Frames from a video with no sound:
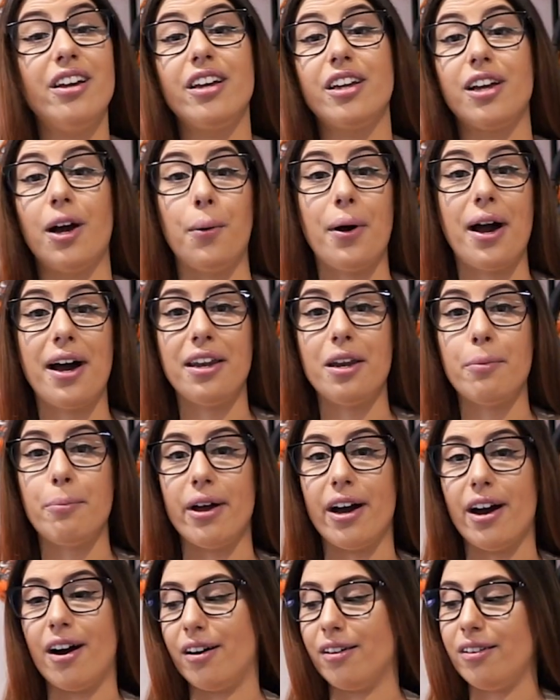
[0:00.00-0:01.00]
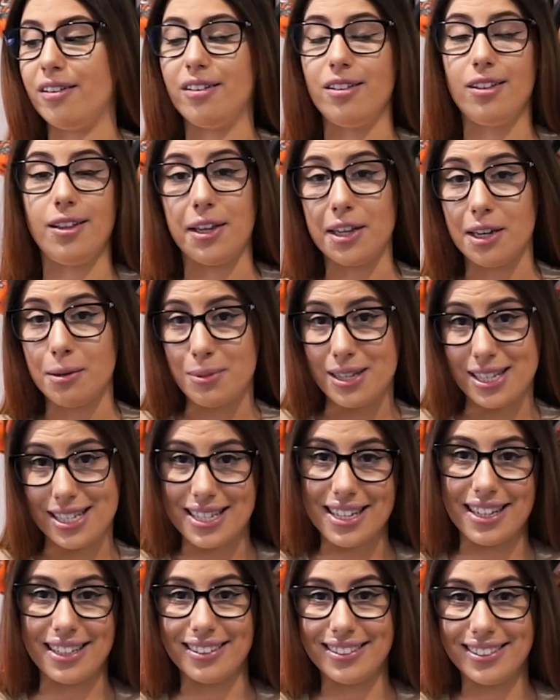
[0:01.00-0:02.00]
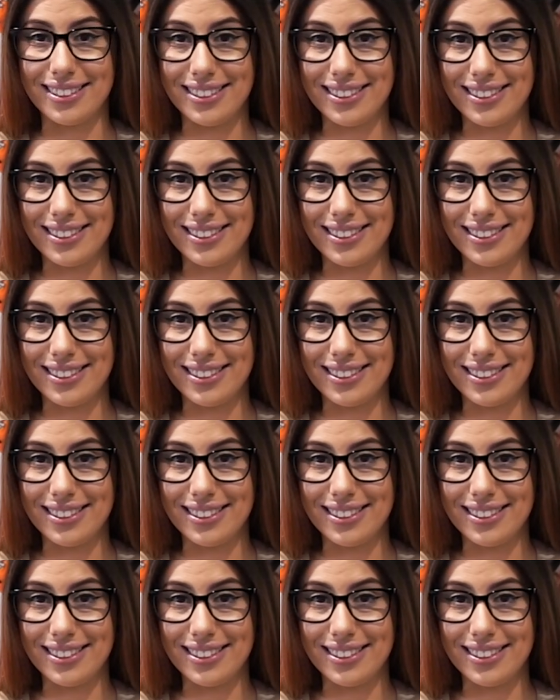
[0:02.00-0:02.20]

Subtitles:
go out and about. You're going to be set.